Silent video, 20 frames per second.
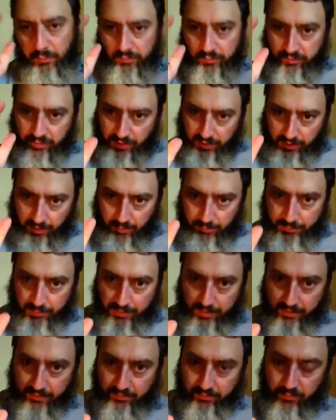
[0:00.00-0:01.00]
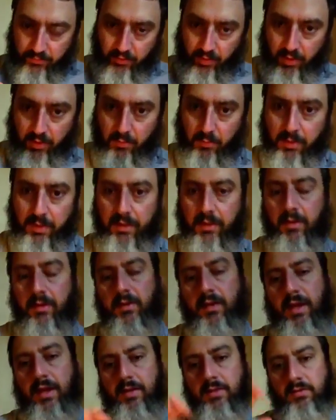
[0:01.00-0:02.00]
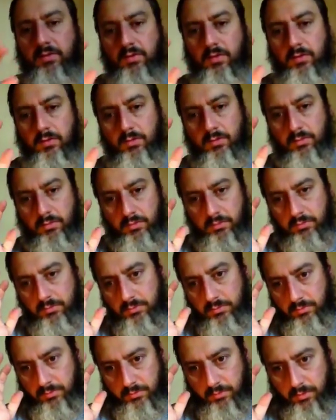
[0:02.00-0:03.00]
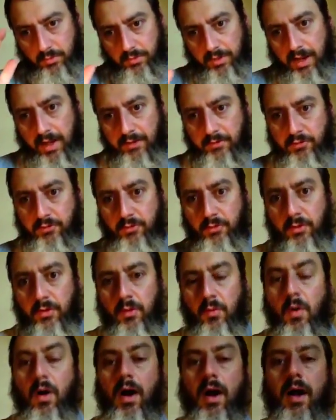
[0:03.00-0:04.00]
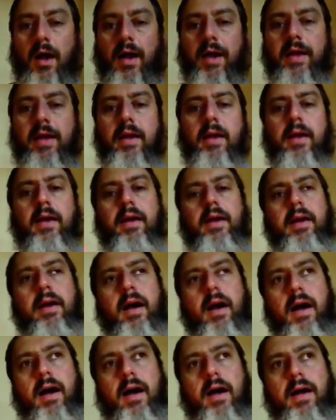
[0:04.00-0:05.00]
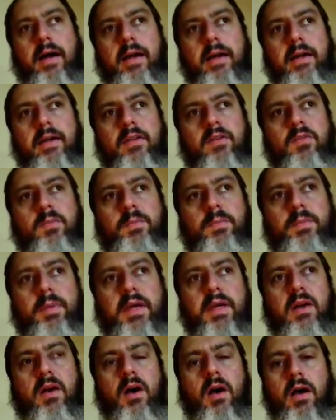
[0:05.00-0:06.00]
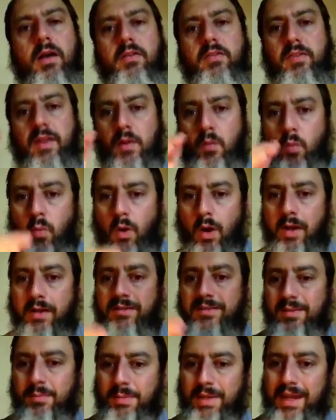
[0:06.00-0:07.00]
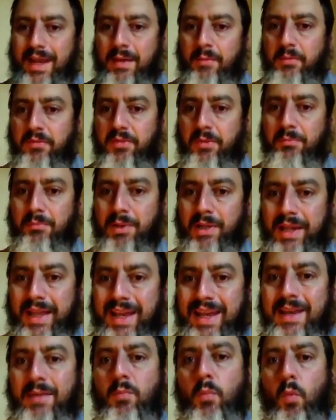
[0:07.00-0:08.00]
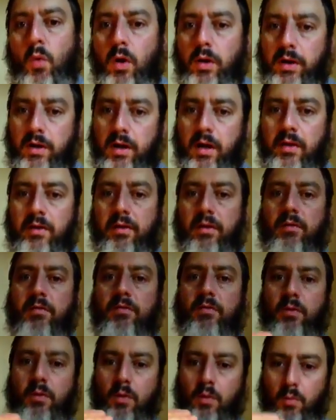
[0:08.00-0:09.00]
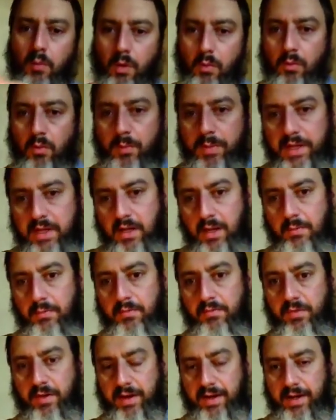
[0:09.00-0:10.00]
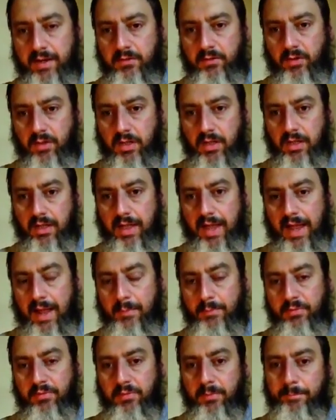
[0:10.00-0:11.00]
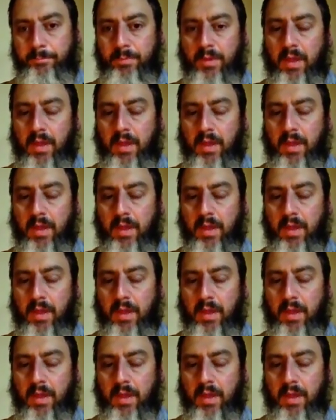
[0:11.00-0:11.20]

was set up, ladies and gentlemen, in case you are not sure why, is because they want to be able to blame one another for what will become the financial collapse.